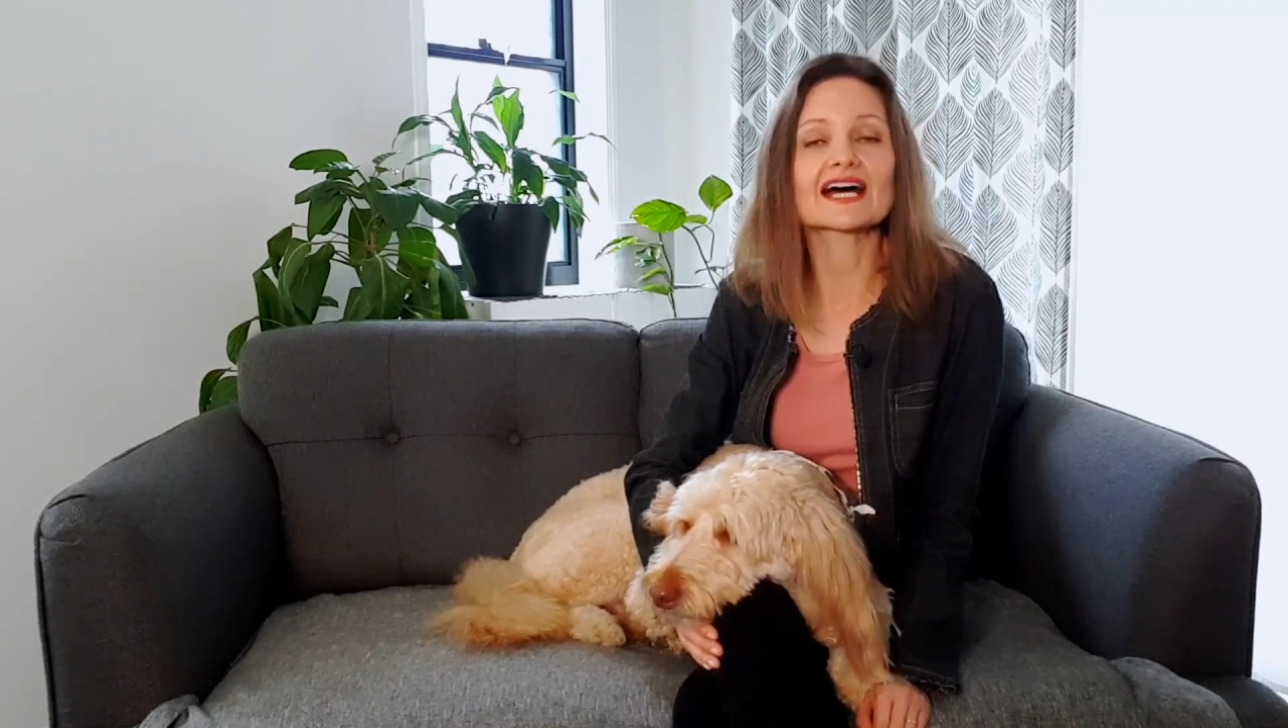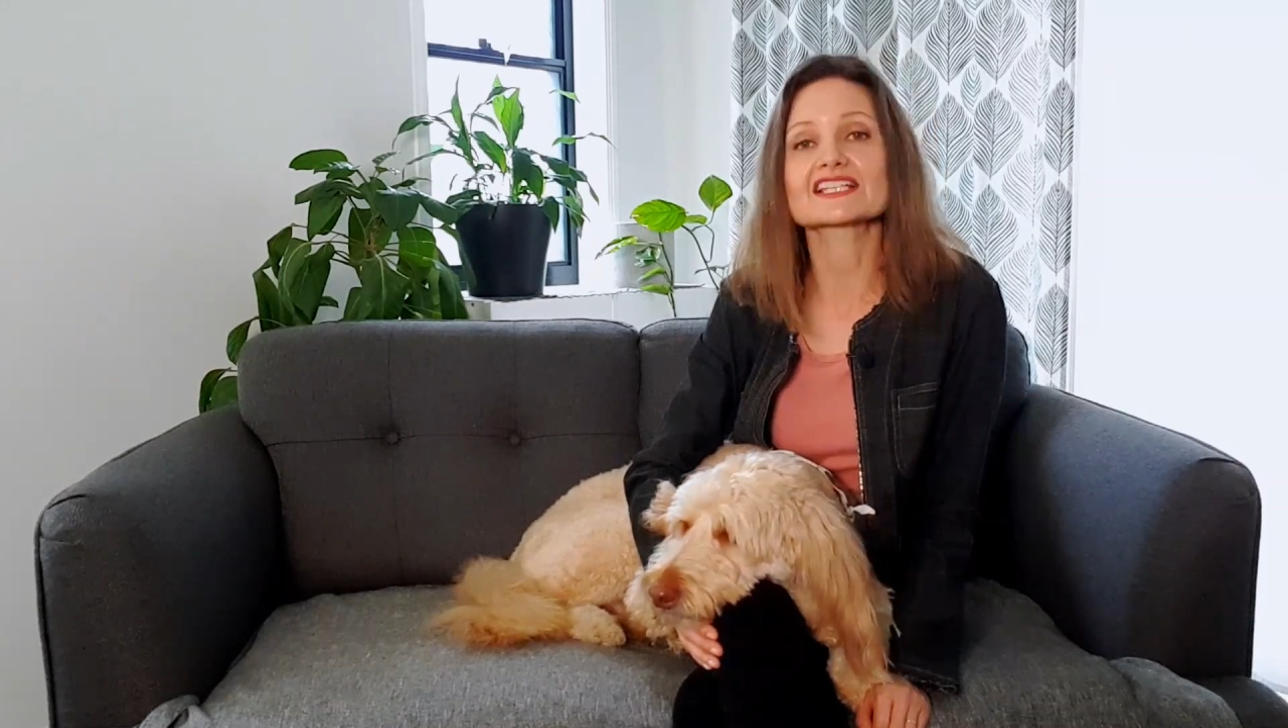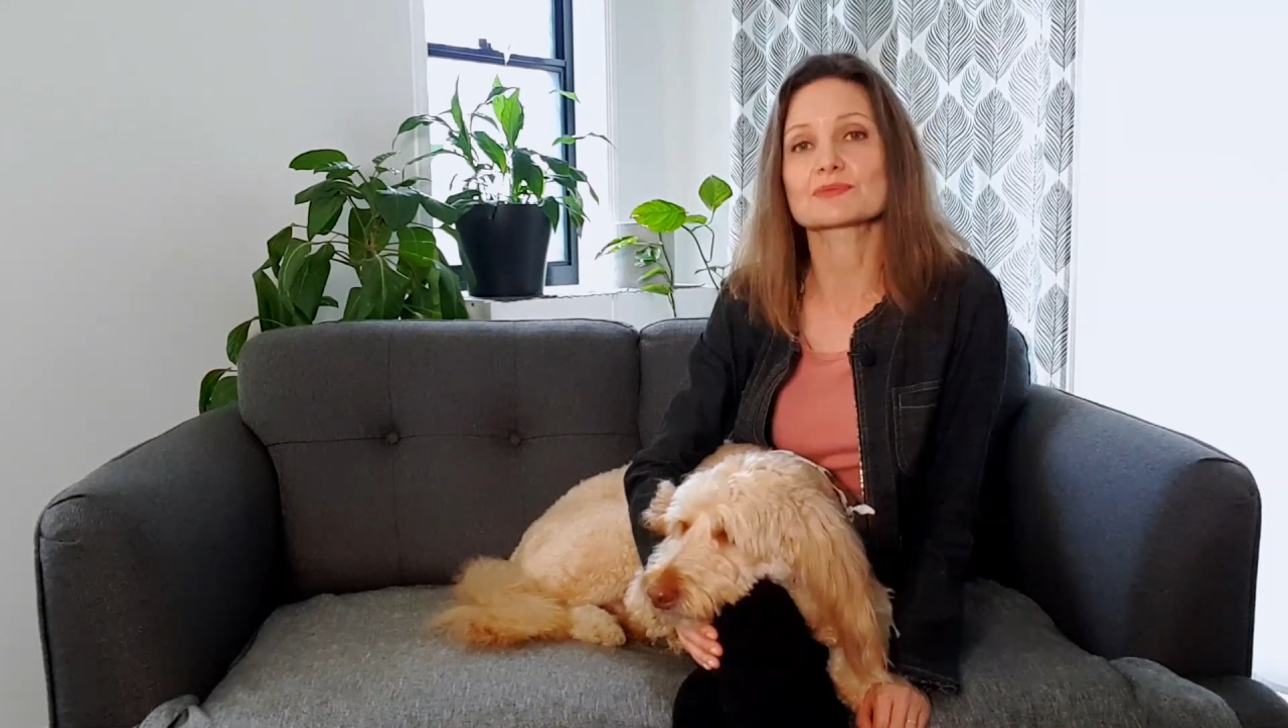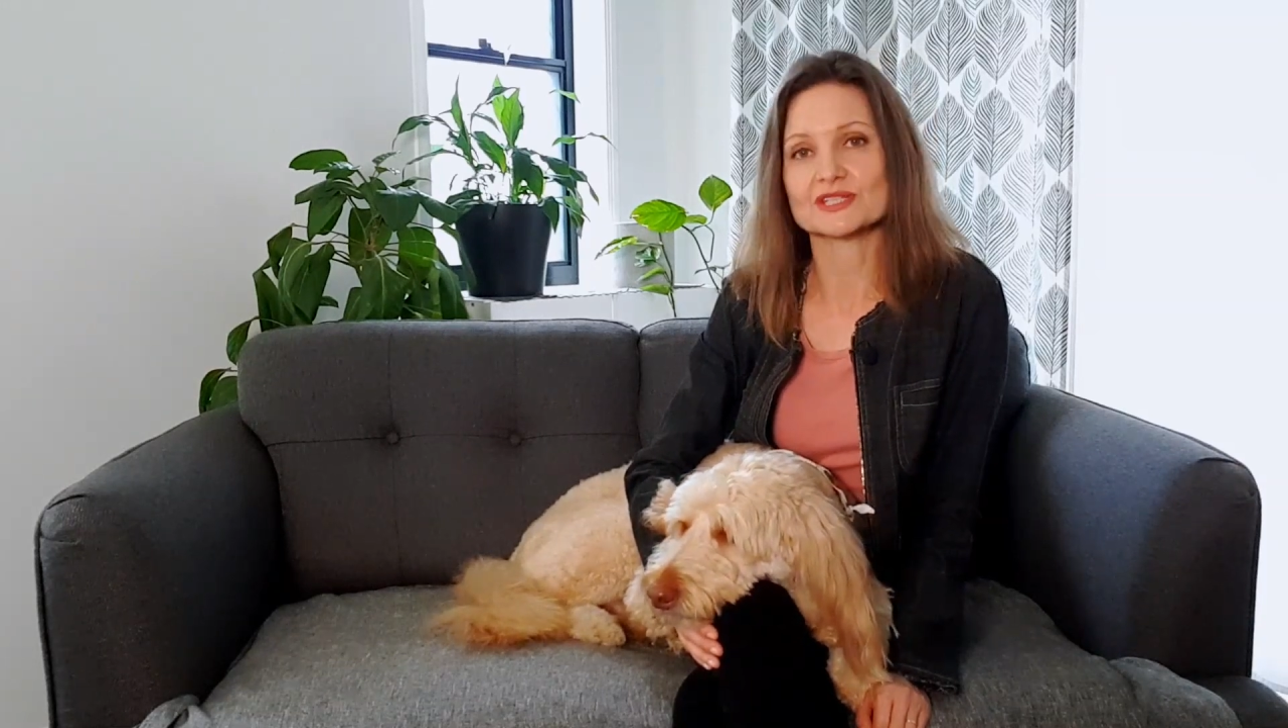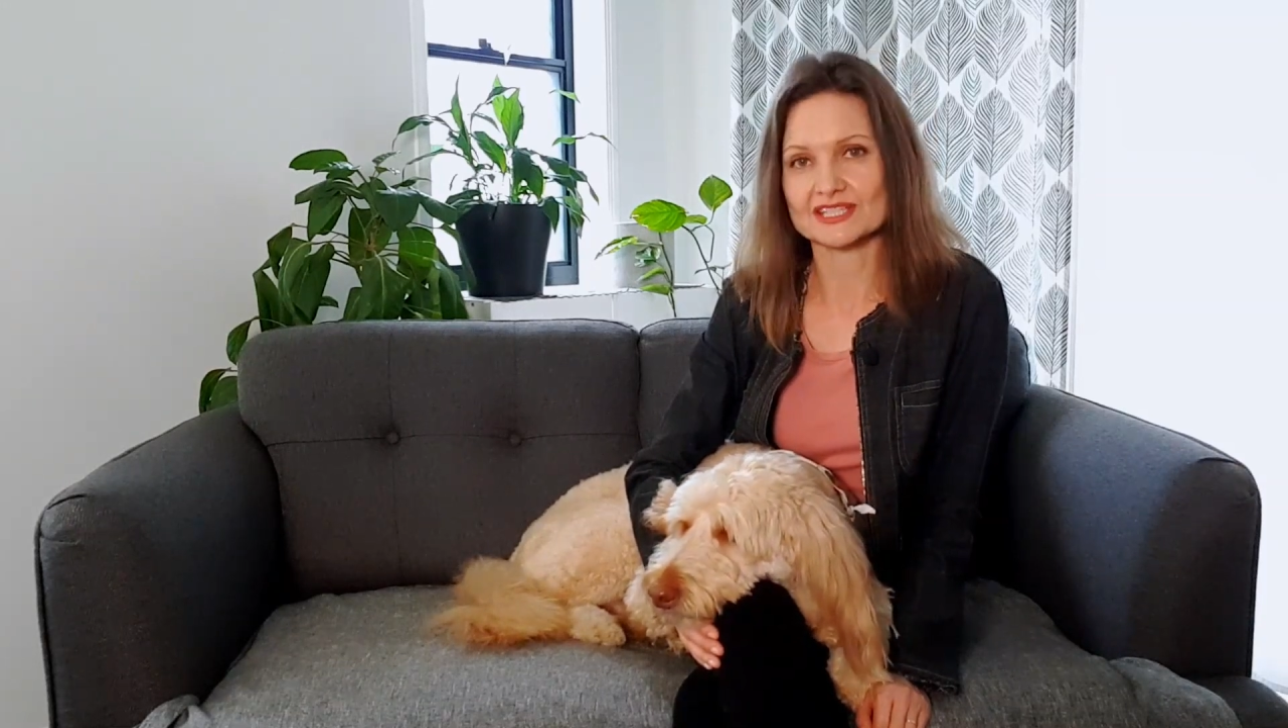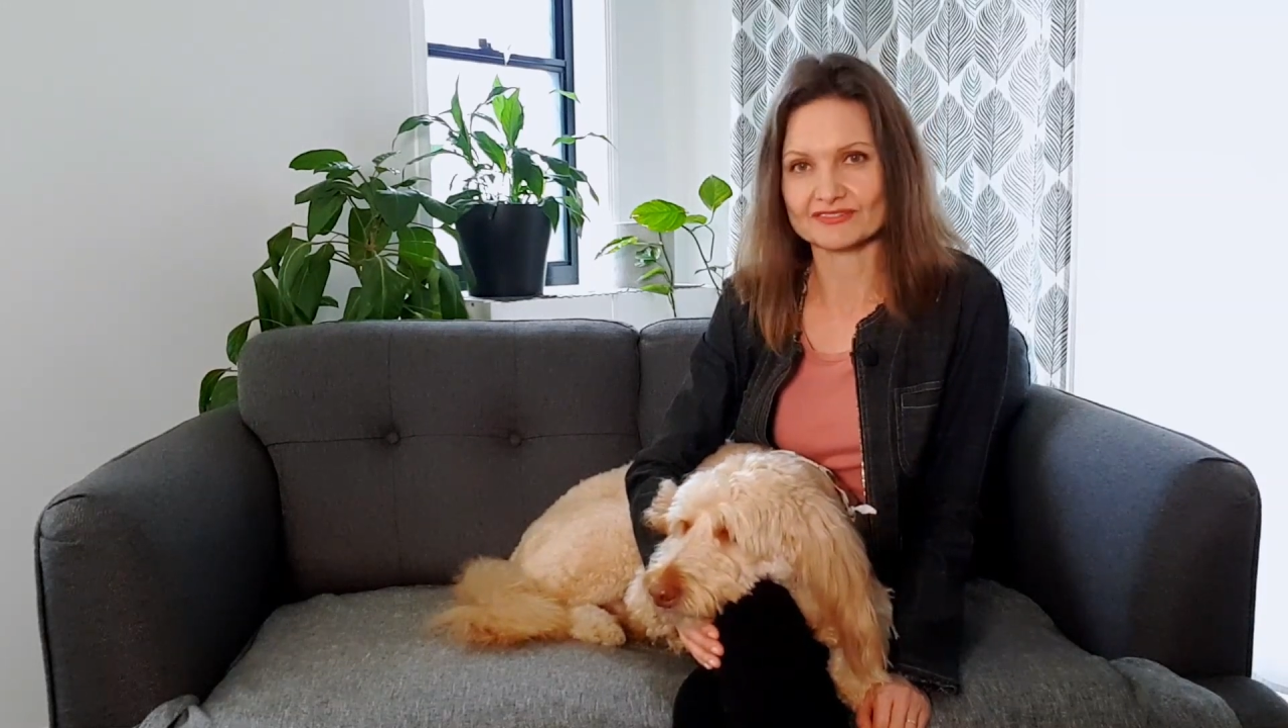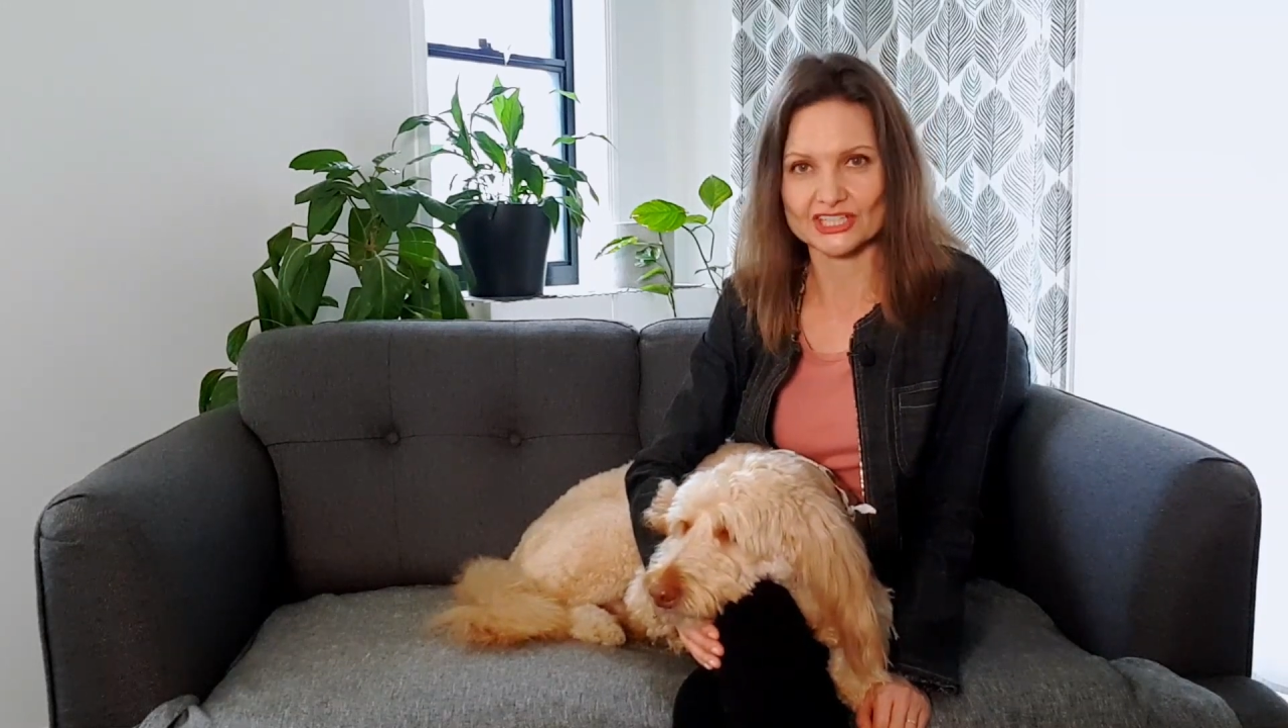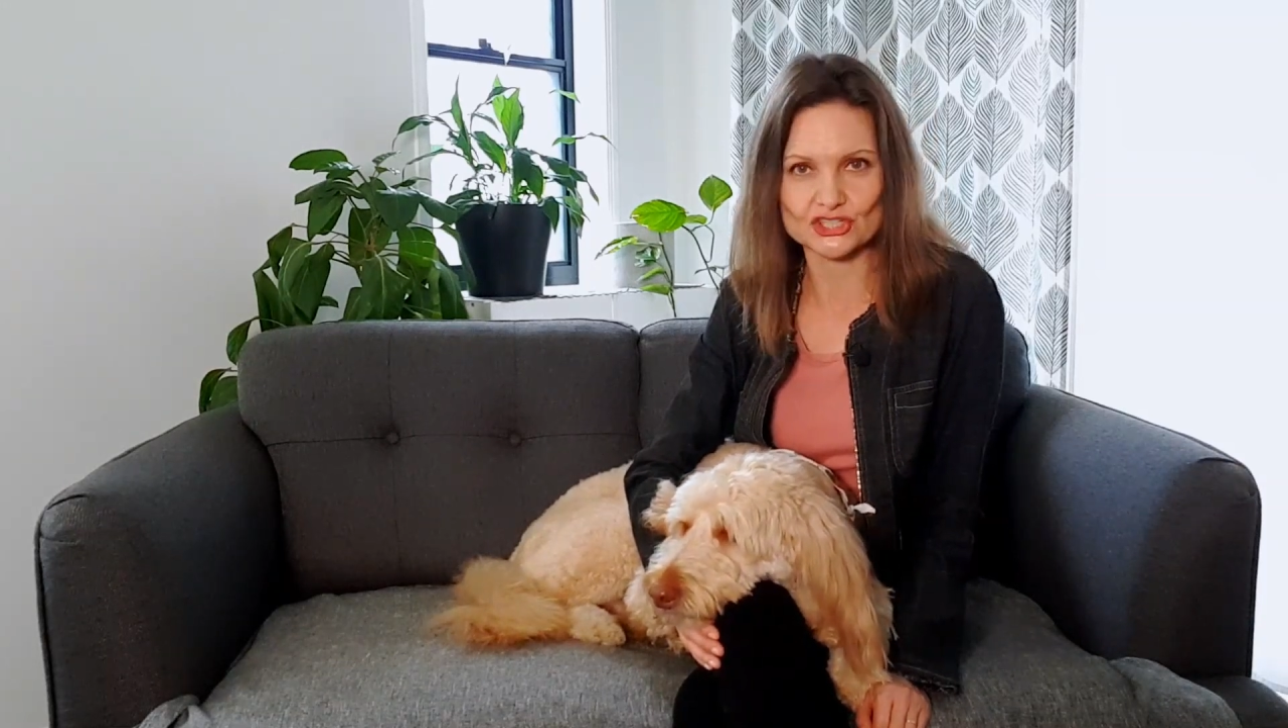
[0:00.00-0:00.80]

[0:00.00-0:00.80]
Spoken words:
a specific